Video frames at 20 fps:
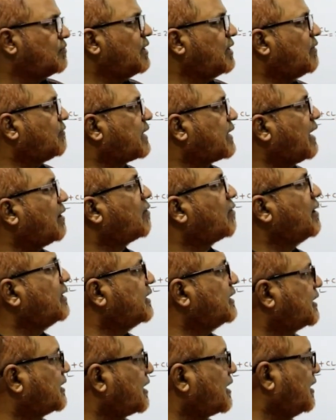We have
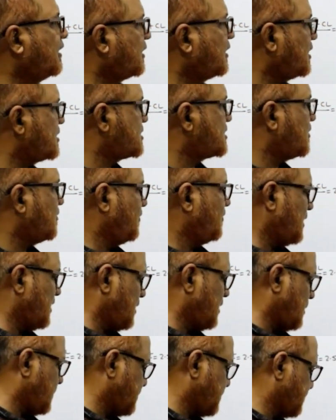calculated creditors somewhere
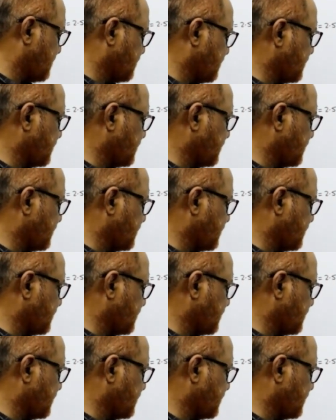here.